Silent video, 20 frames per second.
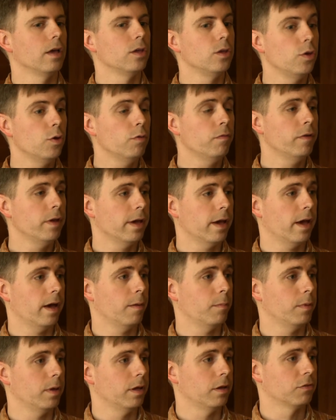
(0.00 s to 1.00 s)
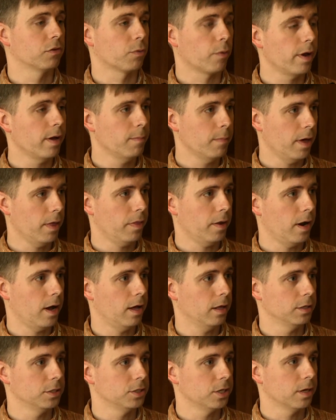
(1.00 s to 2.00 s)
UVM is a great
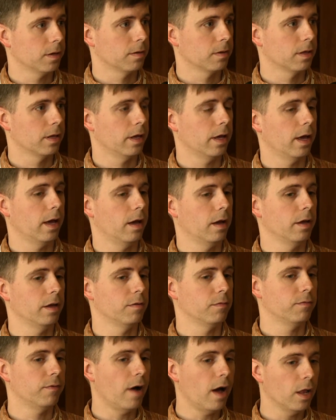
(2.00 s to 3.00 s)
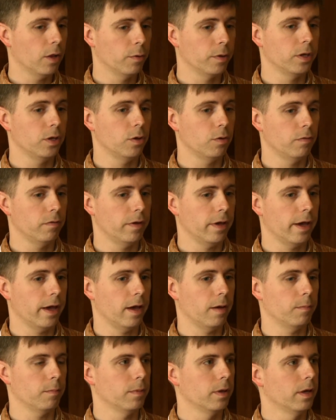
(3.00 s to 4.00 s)
methodology, and following
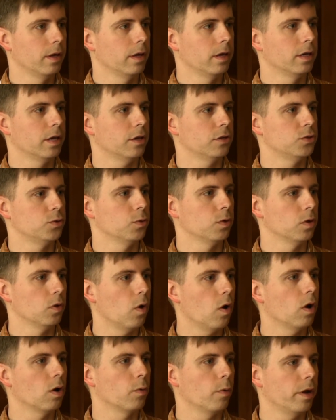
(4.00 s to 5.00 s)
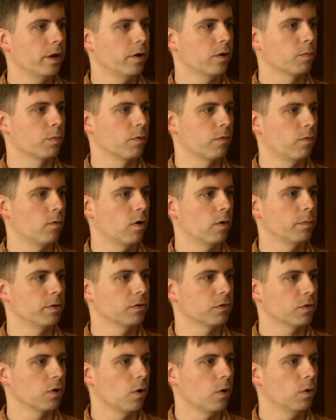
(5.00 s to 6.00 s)
UVM gets you a long way to your
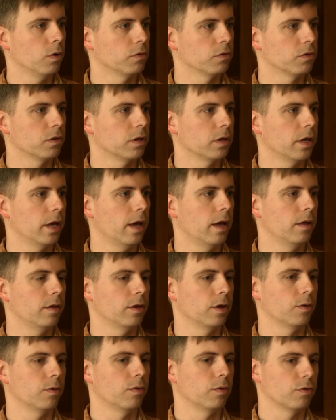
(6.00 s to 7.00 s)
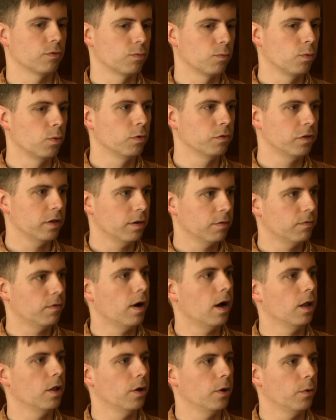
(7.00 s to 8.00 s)
performance goals. There's rules that you
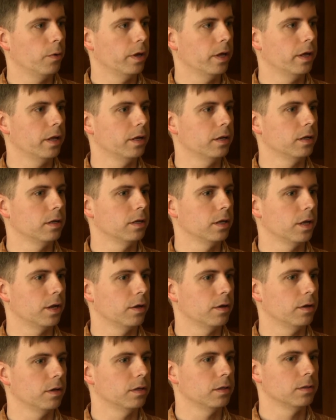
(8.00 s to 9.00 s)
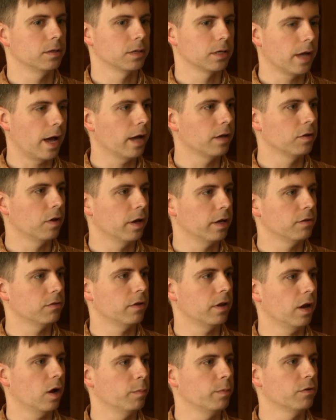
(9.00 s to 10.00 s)
follow and guidelines
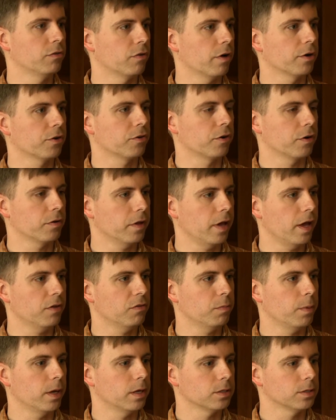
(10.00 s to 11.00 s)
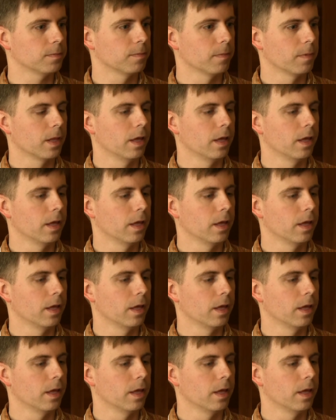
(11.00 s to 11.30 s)
that help you structure your test bench.